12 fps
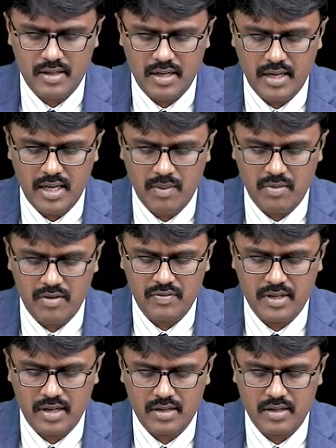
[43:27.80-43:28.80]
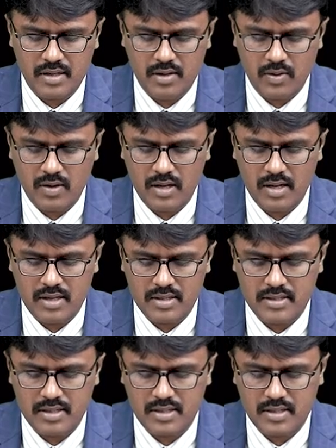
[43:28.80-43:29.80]
The name of that local
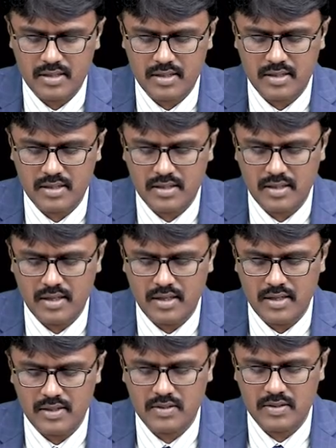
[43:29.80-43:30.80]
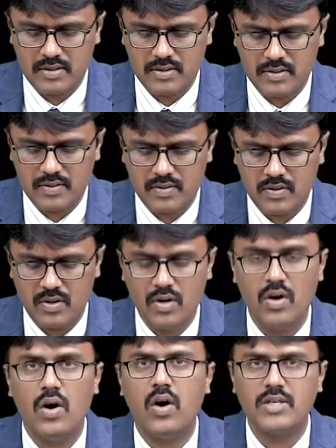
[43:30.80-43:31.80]
anesthetic is
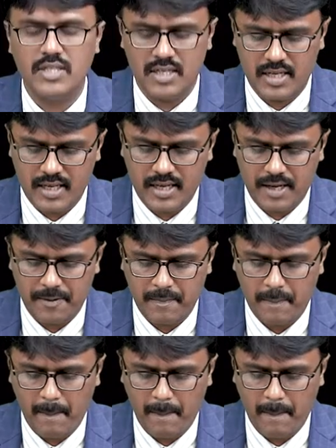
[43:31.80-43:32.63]
oxytocin.